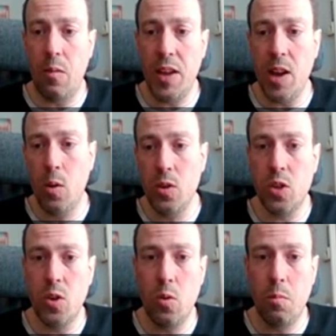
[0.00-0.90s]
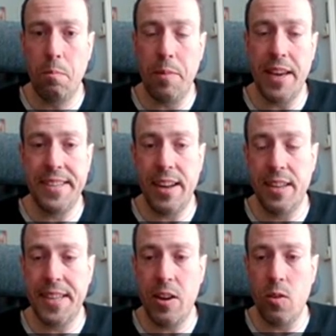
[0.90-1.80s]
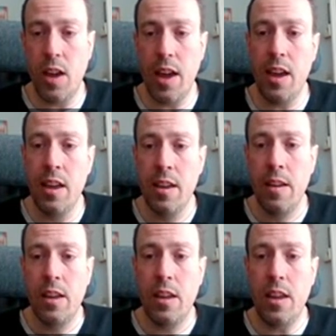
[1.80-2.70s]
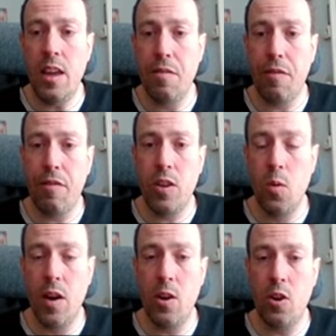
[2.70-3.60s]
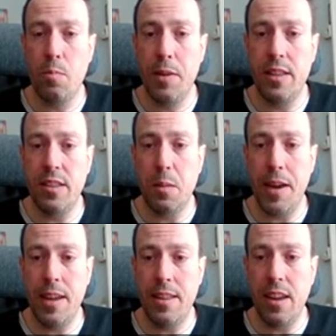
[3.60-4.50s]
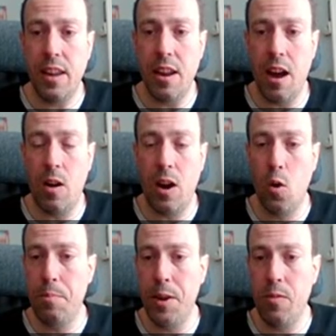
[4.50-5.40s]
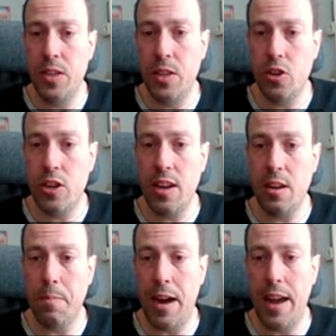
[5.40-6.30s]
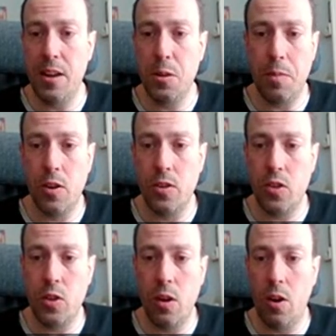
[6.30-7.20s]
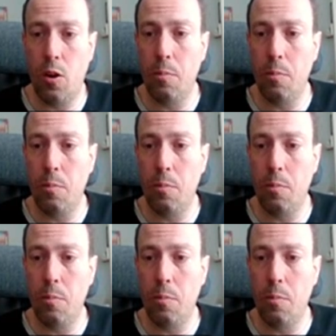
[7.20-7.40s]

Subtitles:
We also basically said, okay, if you are not participating in our open research data pilot because you are